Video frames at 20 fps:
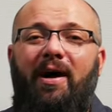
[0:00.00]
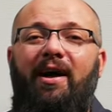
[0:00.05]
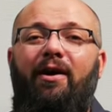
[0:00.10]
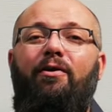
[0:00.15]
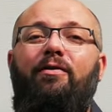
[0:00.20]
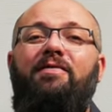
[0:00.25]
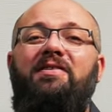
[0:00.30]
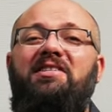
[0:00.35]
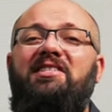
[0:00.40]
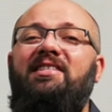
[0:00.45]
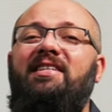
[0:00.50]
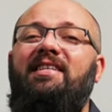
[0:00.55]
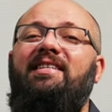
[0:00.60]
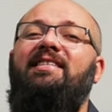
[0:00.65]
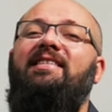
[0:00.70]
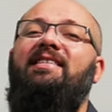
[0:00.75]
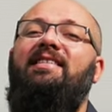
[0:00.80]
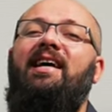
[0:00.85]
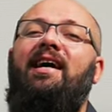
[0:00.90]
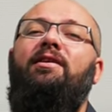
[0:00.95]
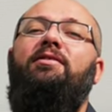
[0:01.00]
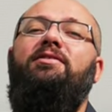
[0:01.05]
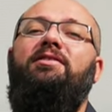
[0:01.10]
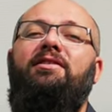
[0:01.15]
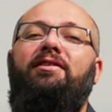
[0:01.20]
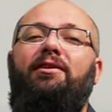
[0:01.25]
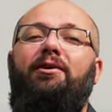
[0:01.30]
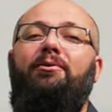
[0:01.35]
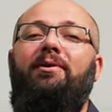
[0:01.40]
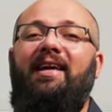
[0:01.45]
by over
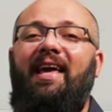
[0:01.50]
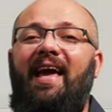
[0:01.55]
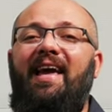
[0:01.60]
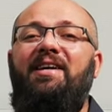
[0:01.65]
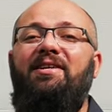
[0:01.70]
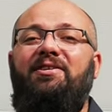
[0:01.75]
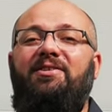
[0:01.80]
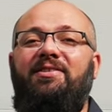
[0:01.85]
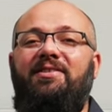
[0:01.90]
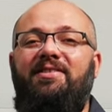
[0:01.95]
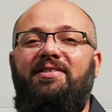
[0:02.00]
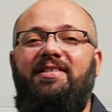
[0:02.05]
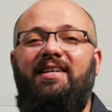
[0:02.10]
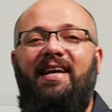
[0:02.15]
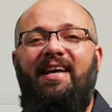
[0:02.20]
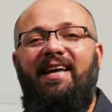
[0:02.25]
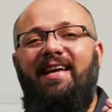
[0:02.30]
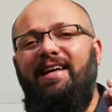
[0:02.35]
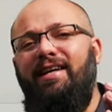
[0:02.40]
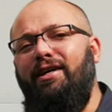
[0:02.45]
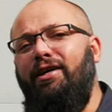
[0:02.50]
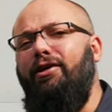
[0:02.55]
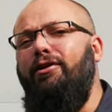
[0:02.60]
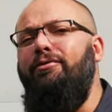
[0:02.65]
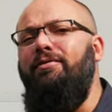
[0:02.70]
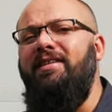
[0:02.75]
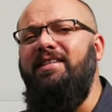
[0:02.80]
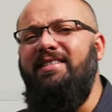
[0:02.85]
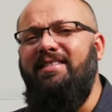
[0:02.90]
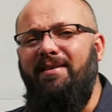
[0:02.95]
6,000 locations,
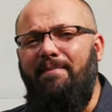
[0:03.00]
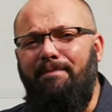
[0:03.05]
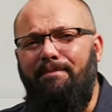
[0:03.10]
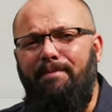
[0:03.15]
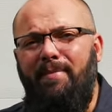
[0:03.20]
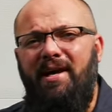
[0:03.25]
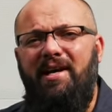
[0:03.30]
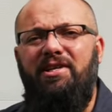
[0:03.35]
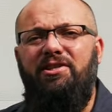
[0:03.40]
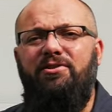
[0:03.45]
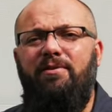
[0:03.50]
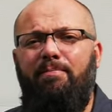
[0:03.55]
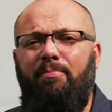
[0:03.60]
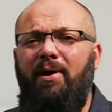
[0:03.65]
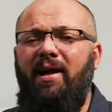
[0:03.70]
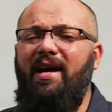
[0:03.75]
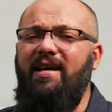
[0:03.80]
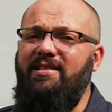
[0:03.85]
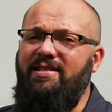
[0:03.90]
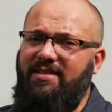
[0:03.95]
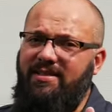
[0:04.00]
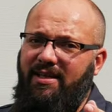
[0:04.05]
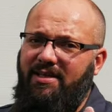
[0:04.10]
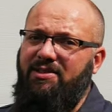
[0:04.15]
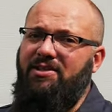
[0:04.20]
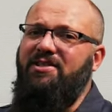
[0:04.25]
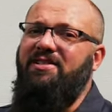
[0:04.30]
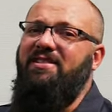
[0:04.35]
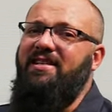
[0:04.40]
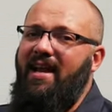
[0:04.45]
including some major brands
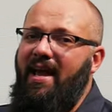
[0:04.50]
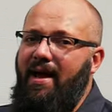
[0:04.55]
such as